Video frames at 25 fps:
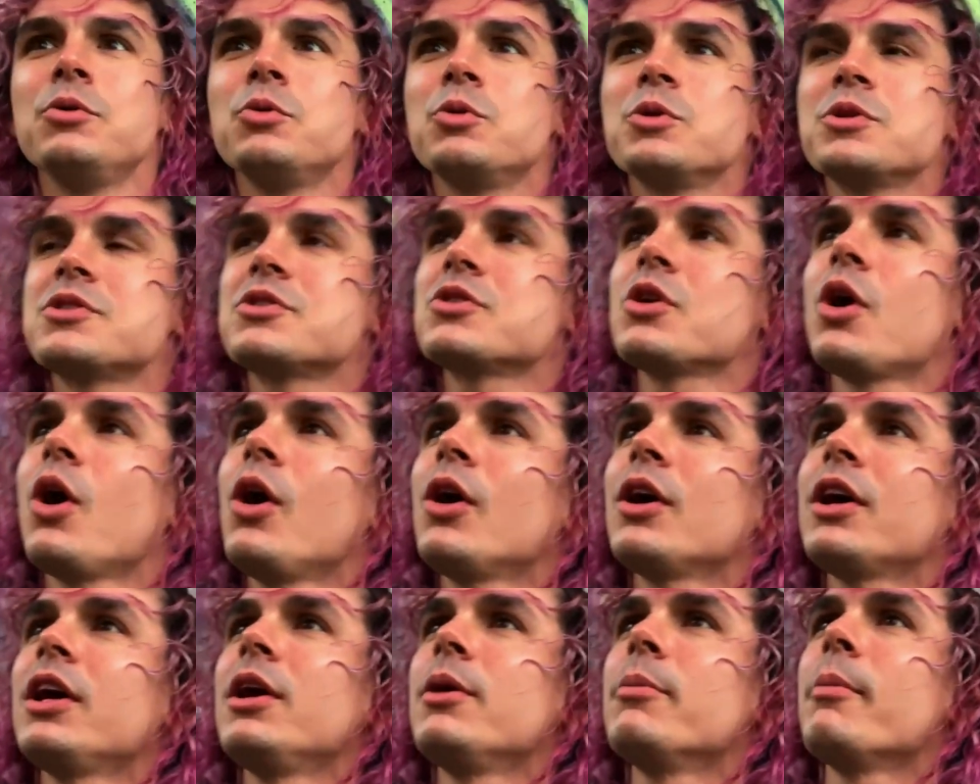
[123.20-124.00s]
was
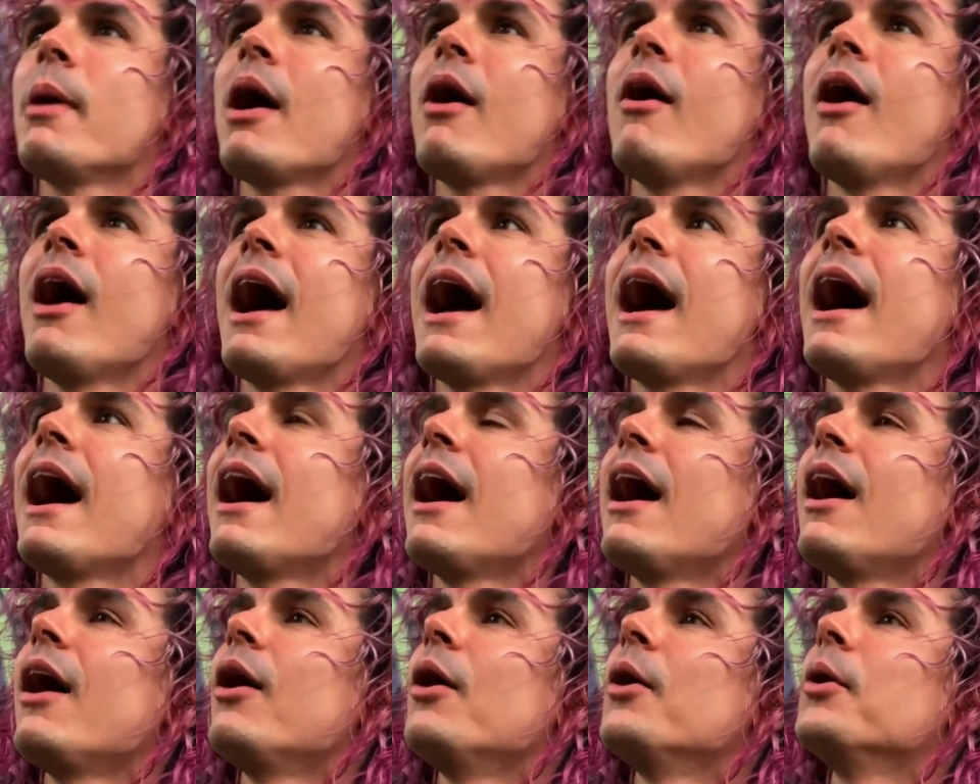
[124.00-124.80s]
talking about
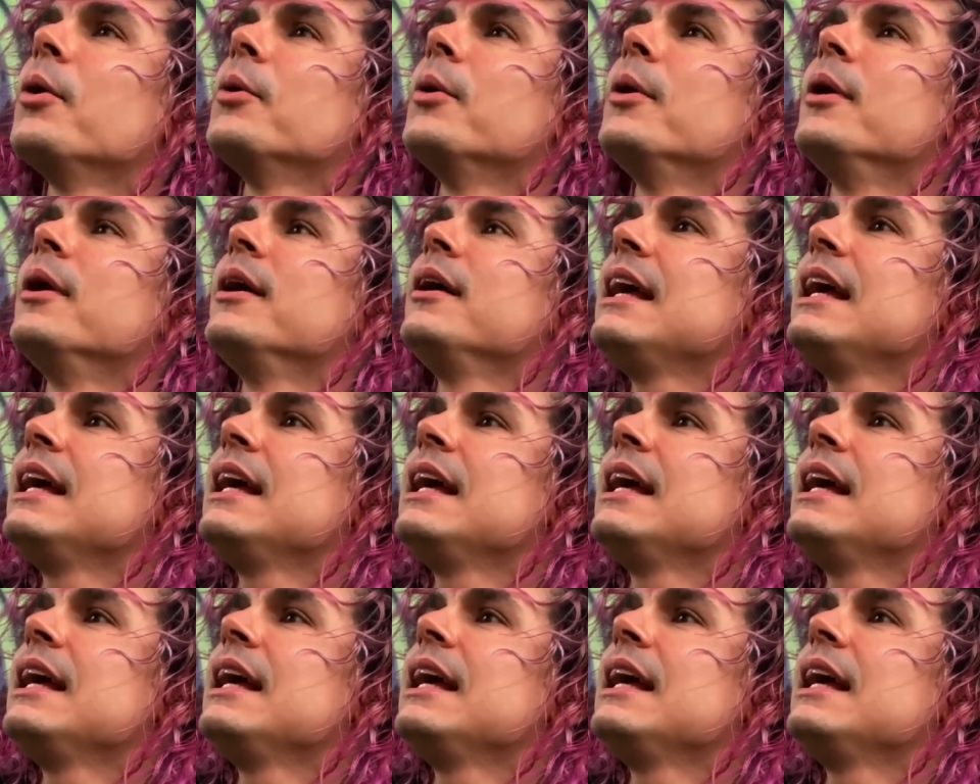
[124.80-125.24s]
how